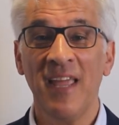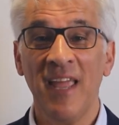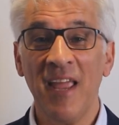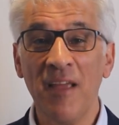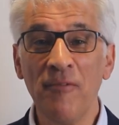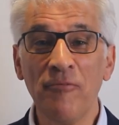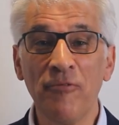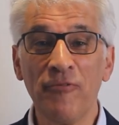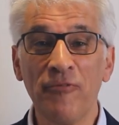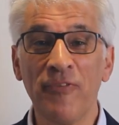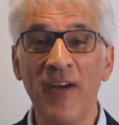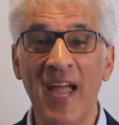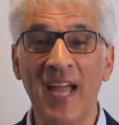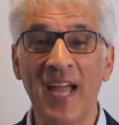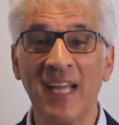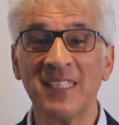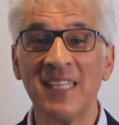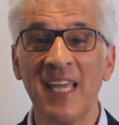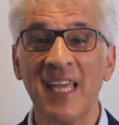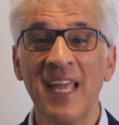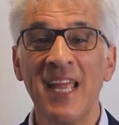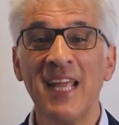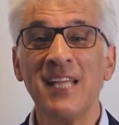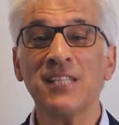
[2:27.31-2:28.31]
In
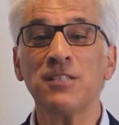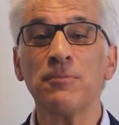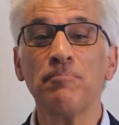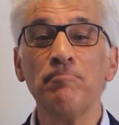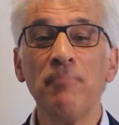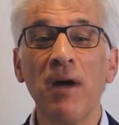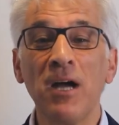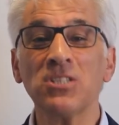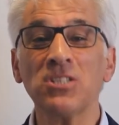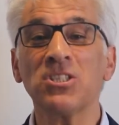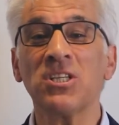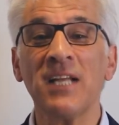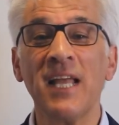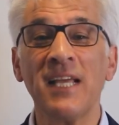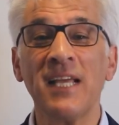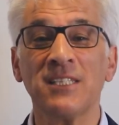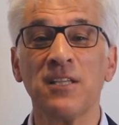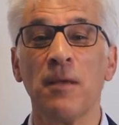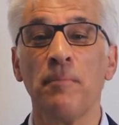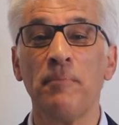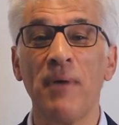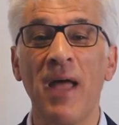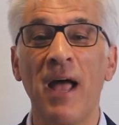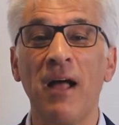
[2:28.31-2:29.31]
fact, it's much
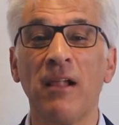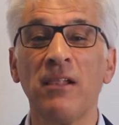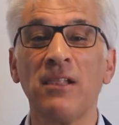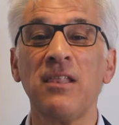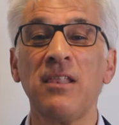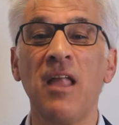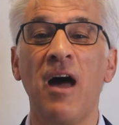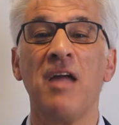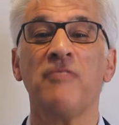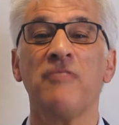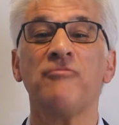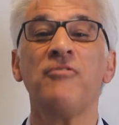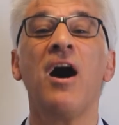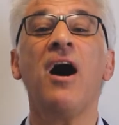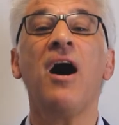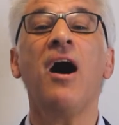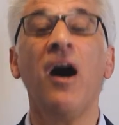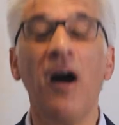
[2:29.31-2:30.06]
less about life